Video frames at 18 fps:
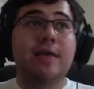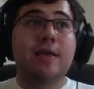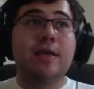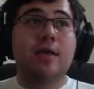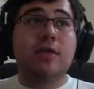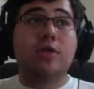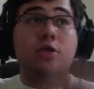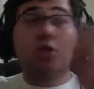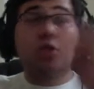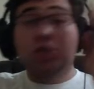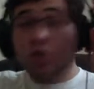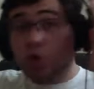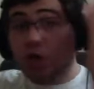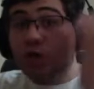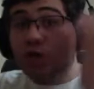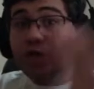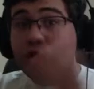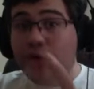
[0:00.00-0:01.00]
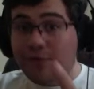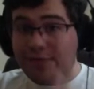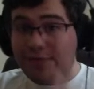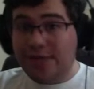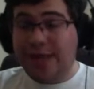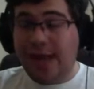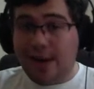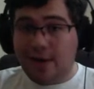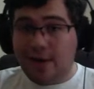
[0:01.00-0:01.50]
the structure of the
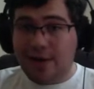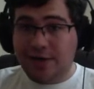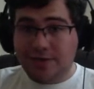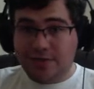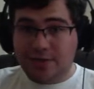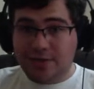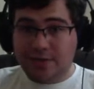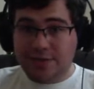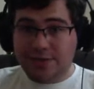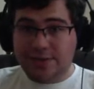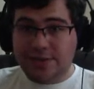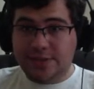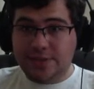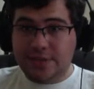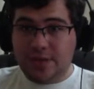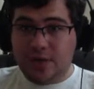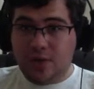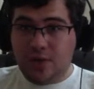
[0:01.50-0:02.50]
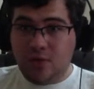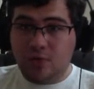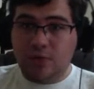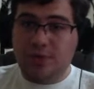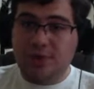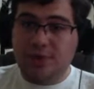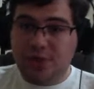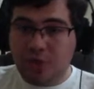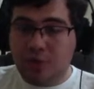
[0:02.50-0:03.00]
characters were
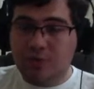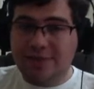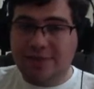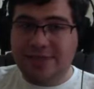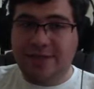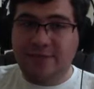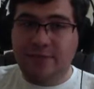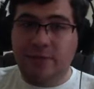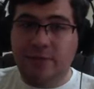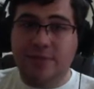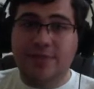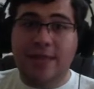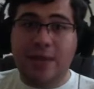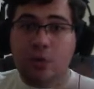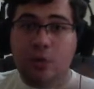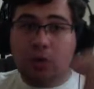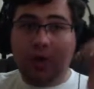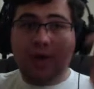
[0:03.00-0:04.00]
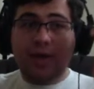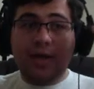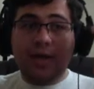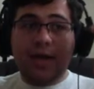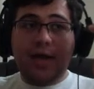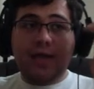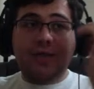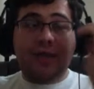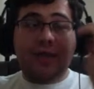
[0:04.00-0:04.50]
yep. so different. They were
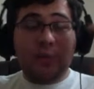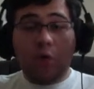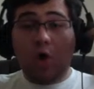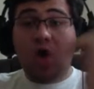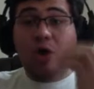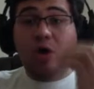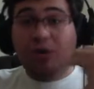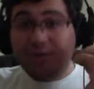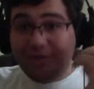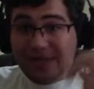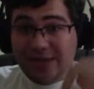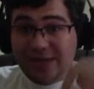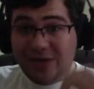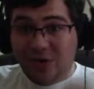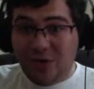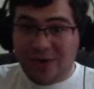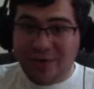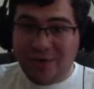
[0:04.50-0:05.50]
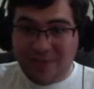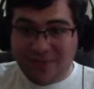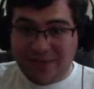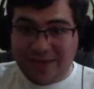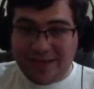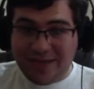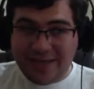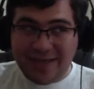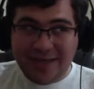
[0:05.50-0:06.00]
they were all
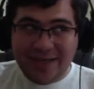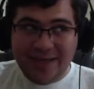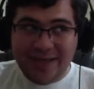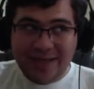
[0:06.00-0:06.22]
incredibly